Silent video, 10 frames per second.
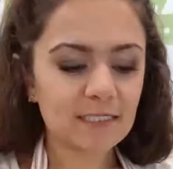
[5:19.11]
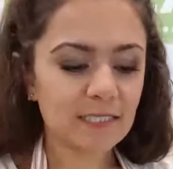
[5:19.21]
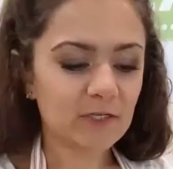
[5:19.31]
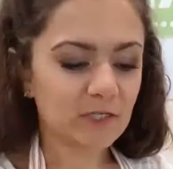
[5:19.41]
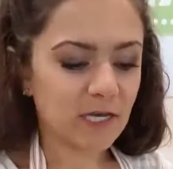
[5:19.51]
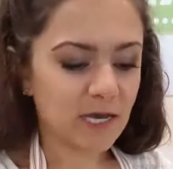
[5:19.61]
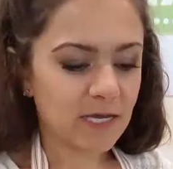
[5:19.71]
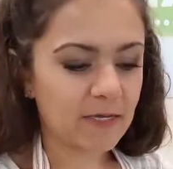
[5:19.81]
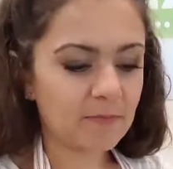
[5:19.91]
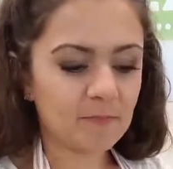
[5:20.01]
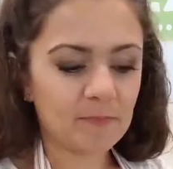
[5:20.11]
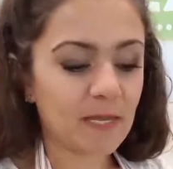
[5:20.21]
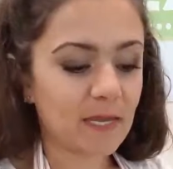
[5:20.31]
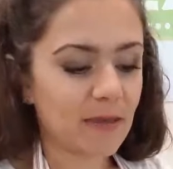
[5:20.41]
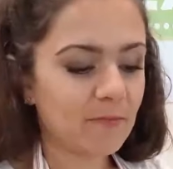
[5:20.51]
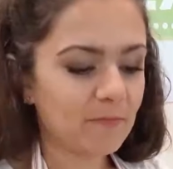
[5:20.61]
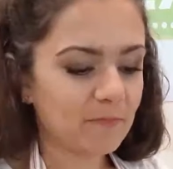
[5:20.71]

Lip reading: Dinner time. Not yet.